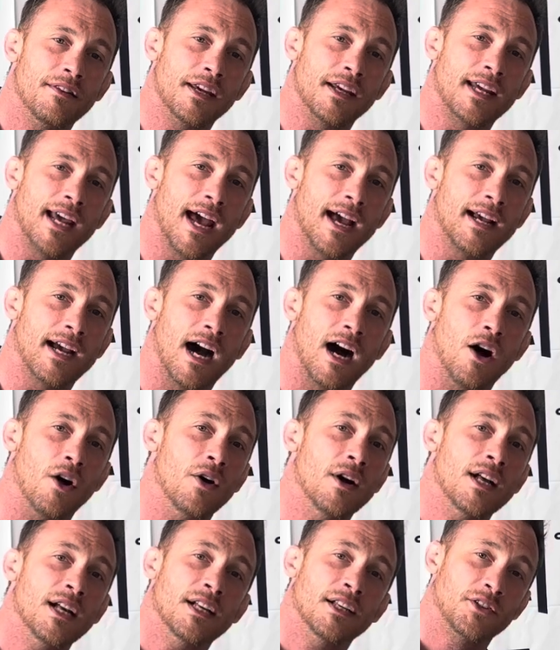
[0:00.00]
than cat
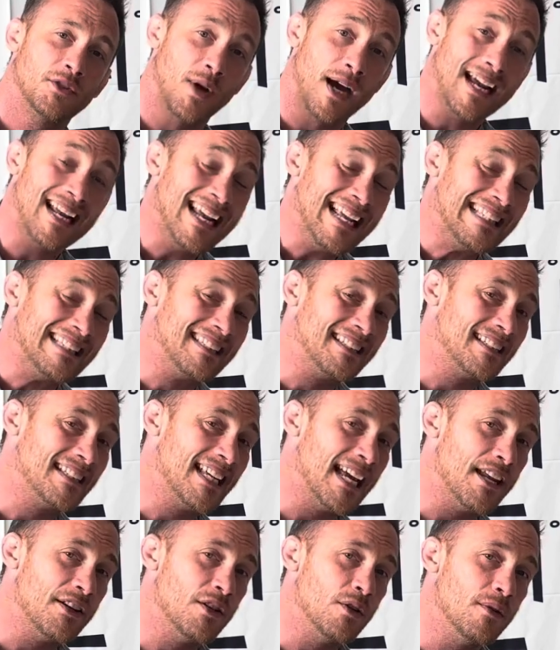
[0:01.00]
cow. So I
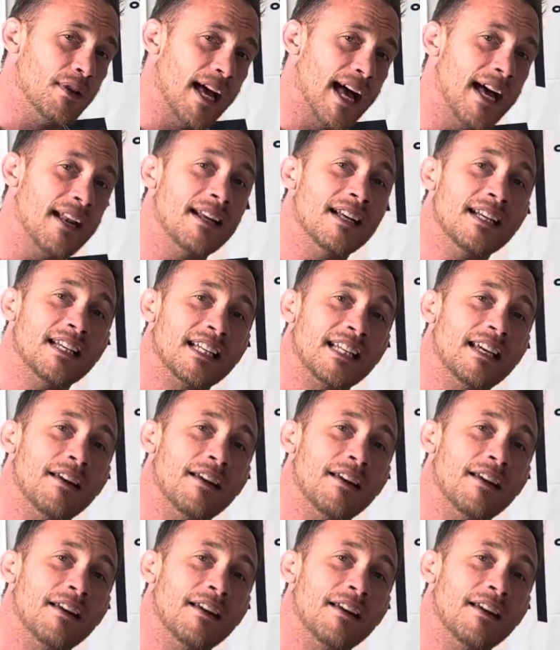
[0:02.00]
instead do that,